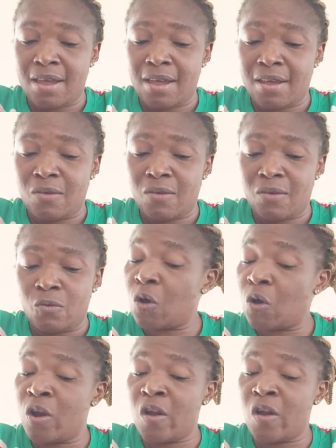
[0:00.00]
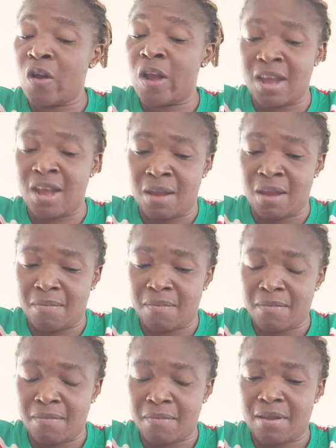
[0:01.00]
with another name,
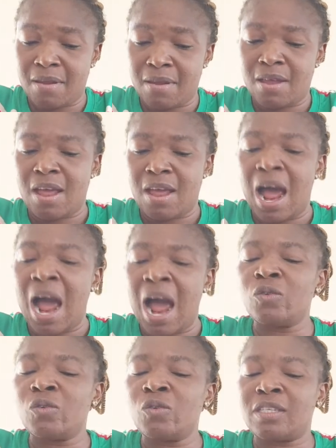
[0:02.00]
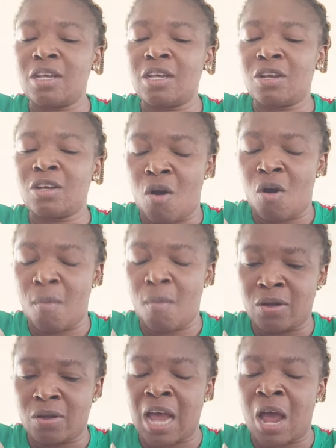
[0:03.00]
I will still come
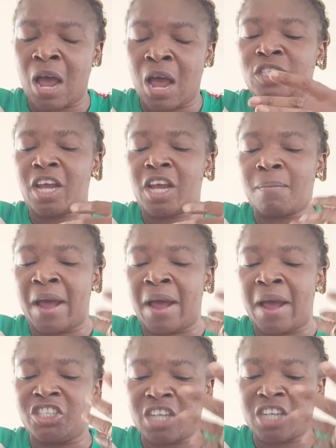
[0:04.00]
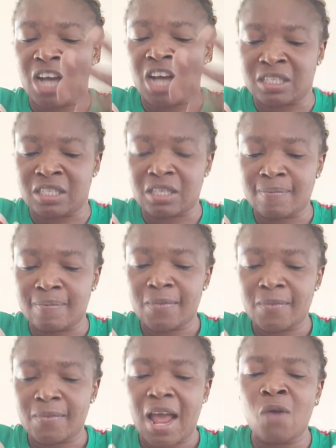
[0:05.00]
out. I will check my chat.
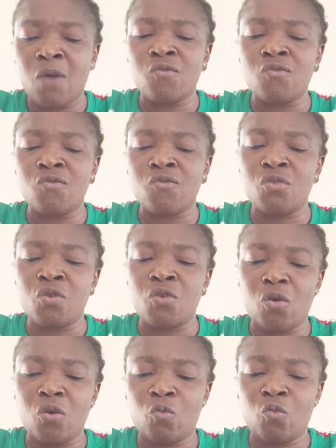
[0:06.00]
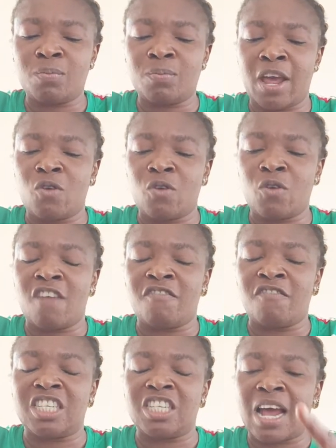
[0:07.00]
I will know what me and you have been
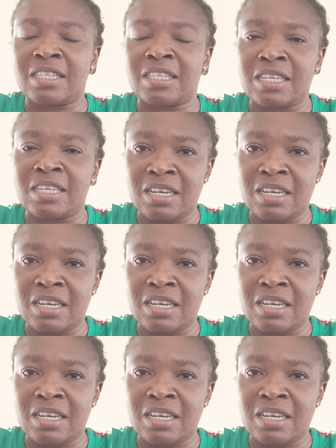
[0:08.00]
chatting.